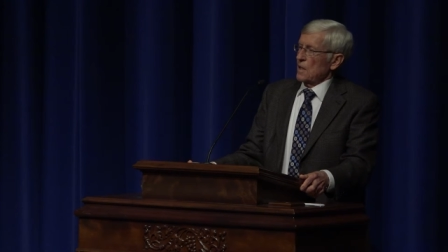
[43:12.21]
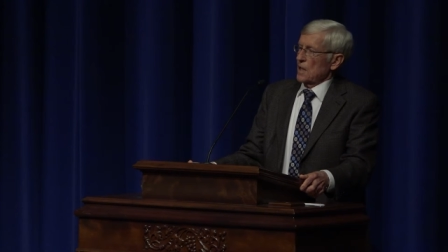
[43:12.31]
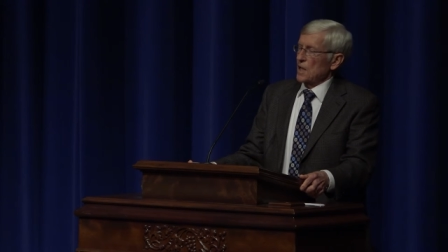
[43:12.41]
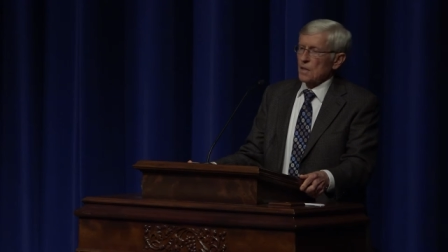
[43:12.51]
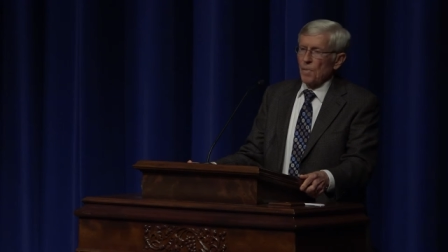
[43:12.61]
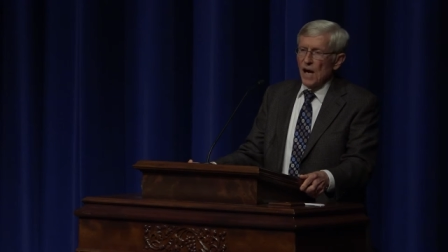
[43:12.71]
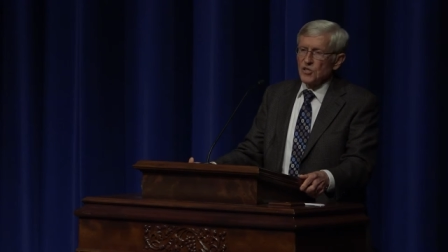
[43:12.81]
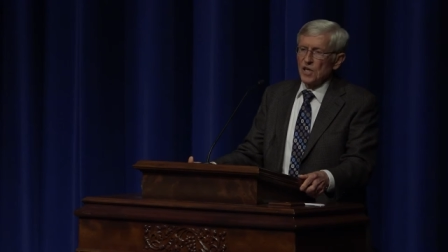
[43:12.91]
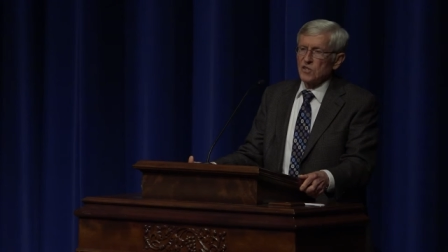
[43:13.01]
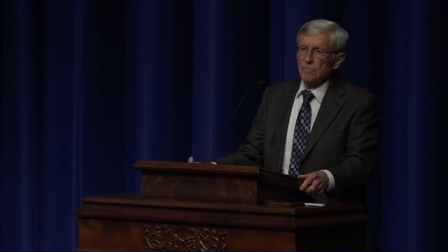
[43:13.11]
And in the
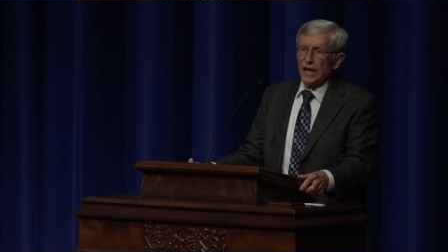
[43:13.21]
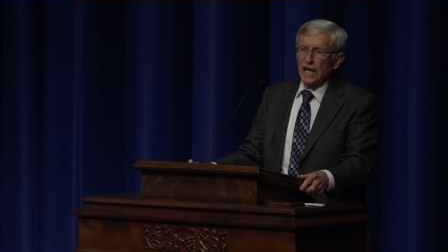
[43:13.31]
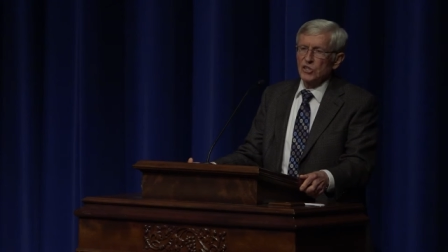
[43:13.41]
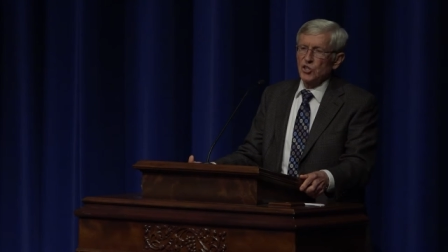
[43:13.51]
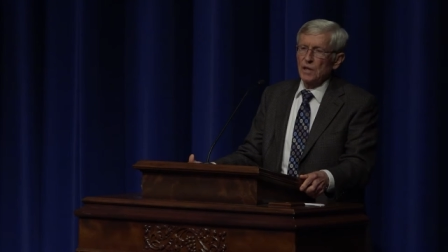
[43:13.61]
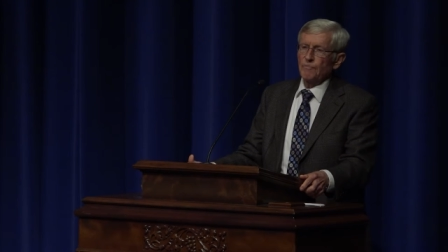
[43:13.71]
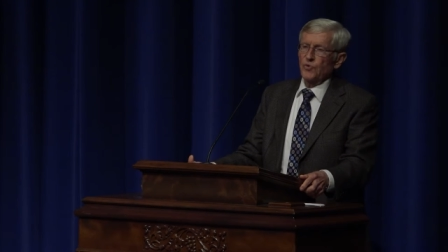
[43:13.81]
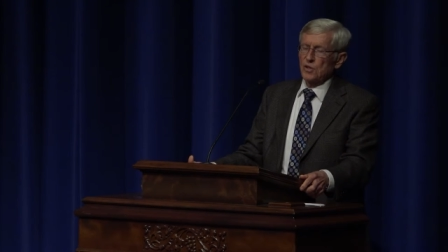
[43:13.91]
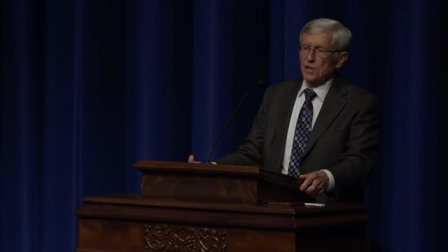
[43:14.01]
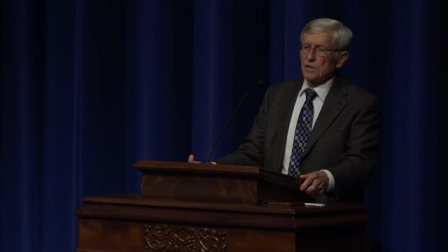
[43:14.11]
process of making cheap
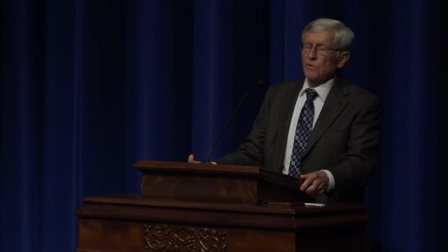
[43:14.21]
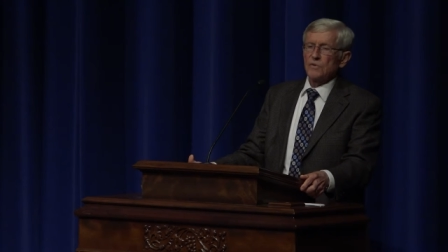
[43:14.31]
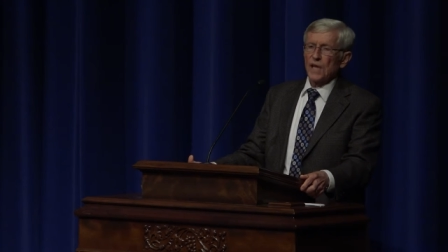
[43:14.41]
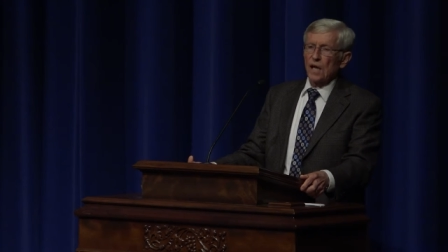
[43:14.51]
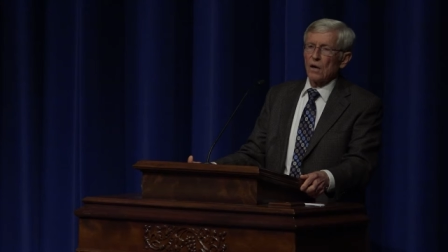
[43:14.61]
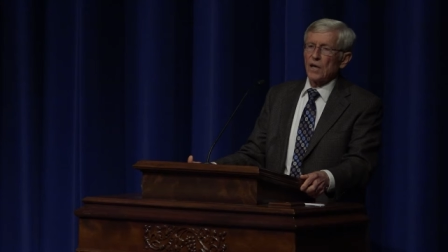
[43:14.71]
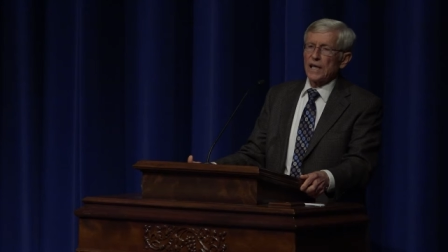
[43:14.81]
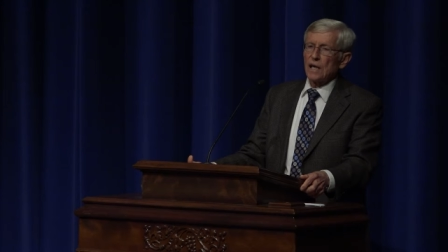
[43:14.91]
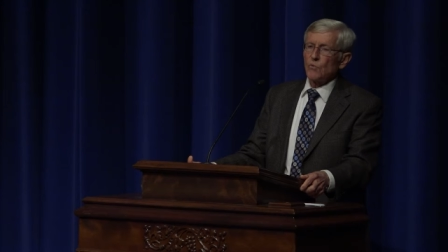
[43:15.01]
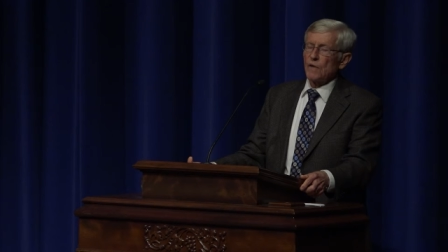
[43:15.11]
food, not
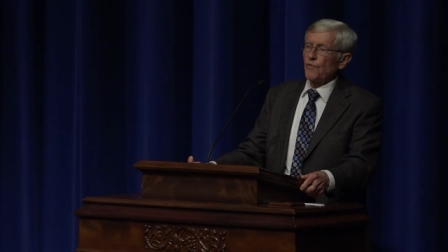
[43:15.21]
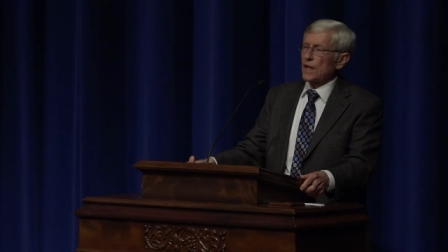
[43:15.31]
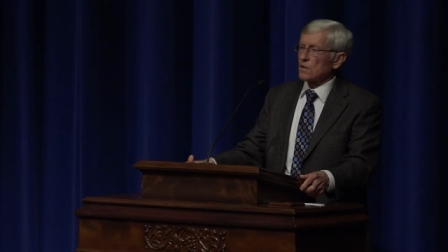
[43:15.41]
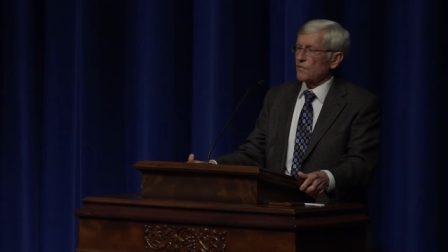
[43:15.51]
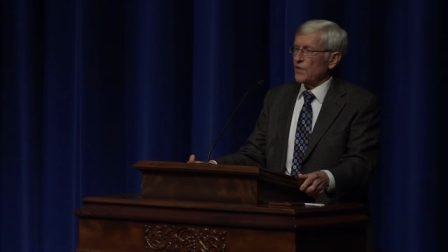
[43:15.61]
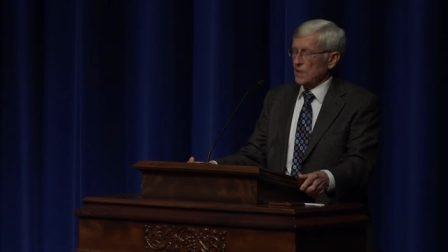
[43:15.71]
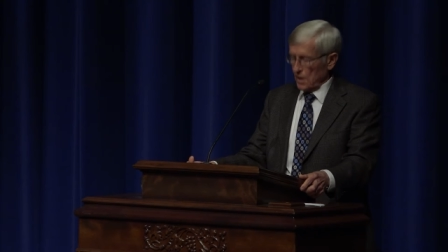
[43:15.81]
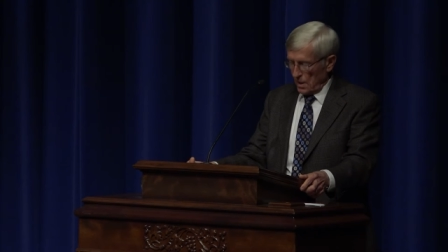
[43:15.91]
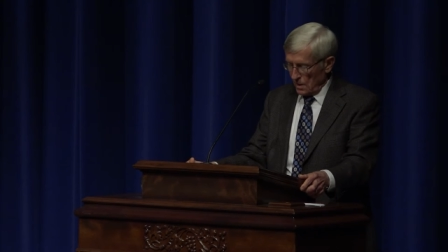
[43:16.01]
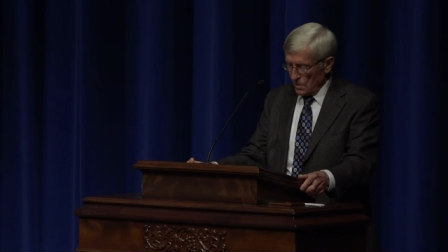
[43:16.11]
only did we fail to feed
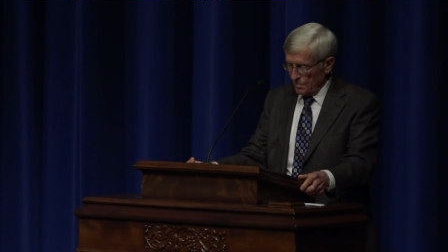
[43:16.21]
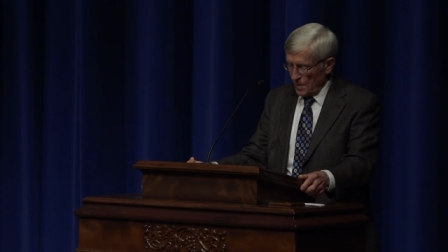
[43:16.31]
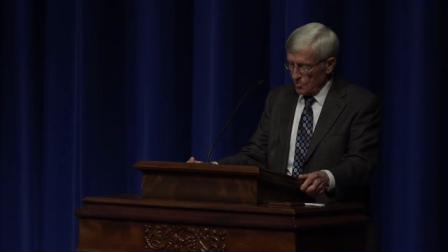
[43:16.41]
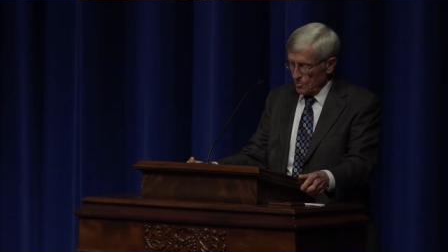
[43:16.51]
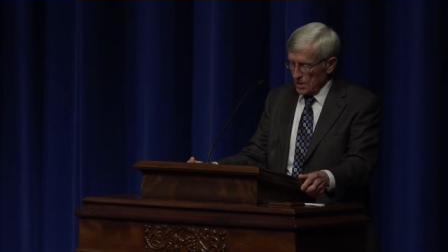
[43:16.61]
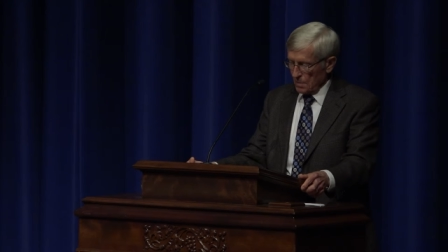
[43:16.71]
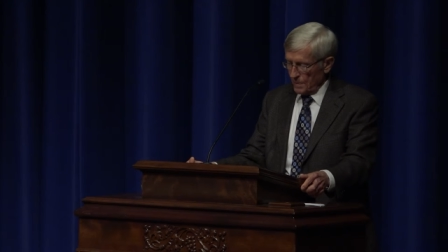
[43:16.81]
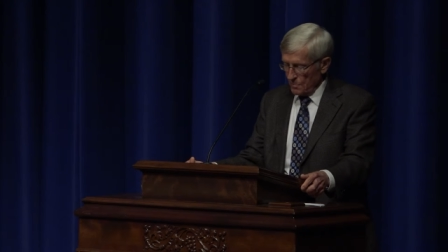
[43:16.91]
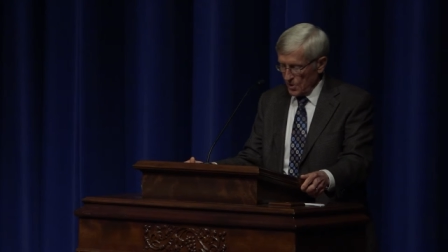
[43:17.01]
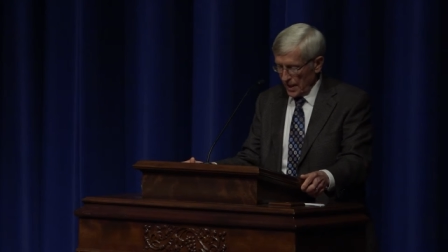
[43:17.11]
the hungry people, but the
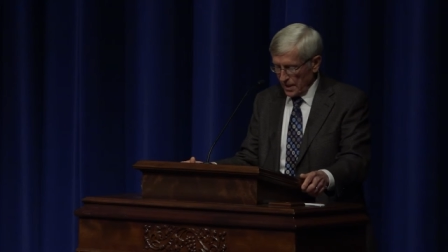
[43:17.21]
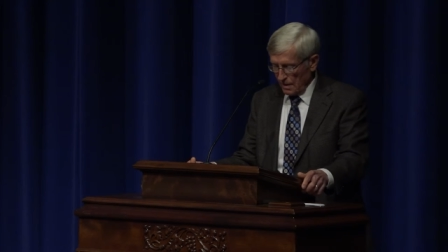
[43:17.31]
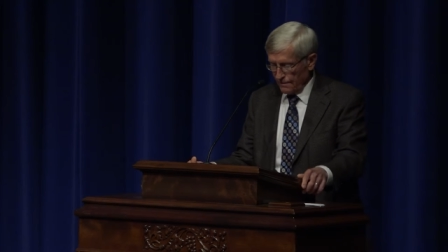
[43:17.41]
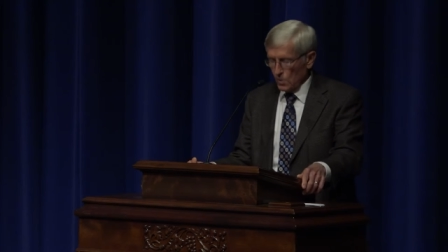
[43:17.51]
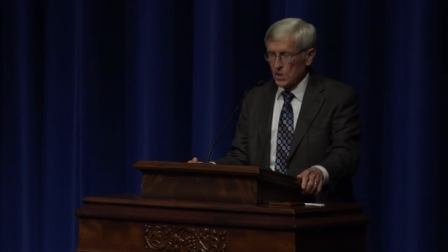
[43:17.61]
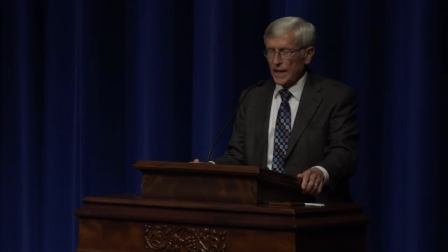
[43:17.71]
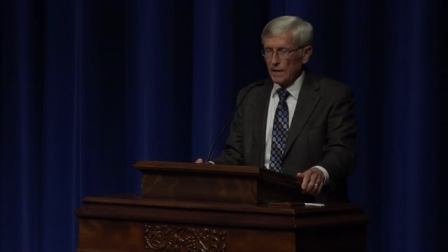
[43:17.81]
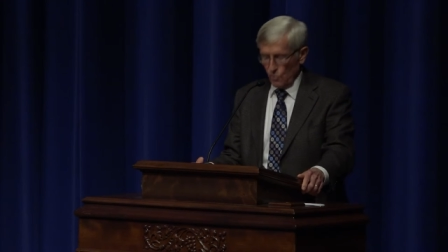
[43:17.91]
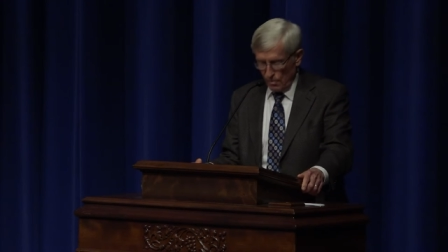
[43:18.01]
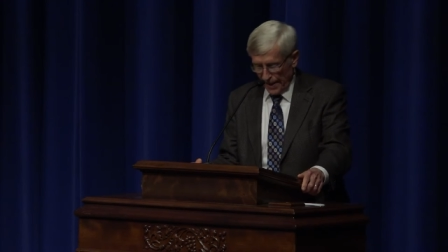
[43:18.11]
people that can afford to
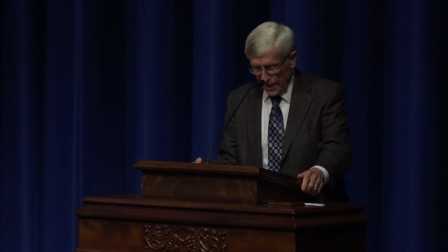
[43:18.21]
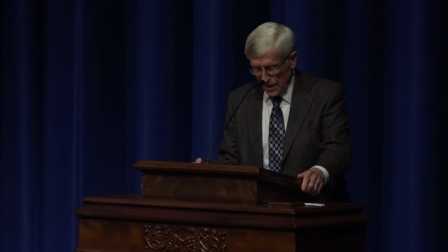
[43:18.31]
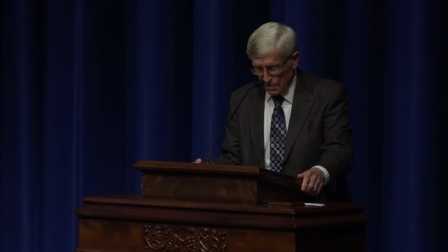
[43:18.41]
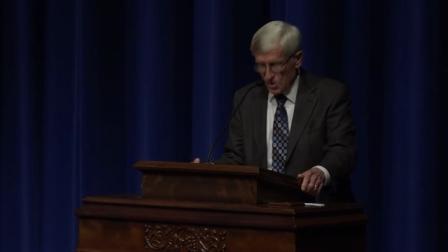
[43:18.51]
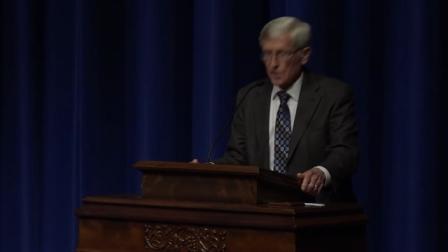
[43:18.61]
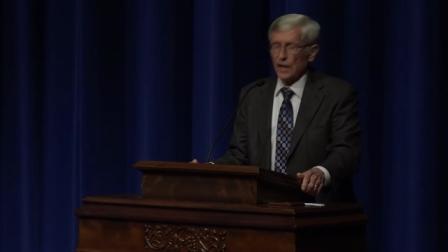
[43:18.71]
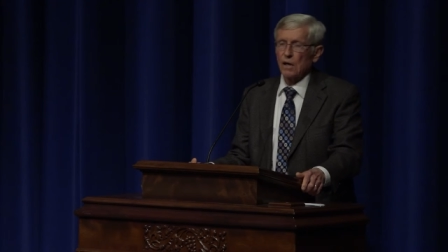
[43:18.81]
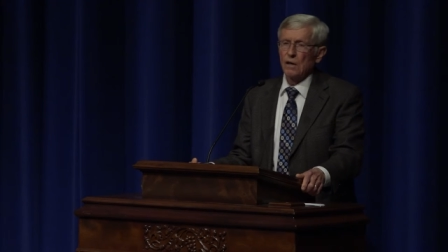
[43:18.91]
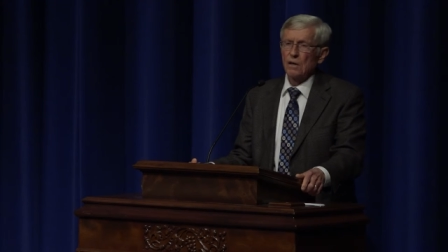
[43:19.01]
eat were making them sick.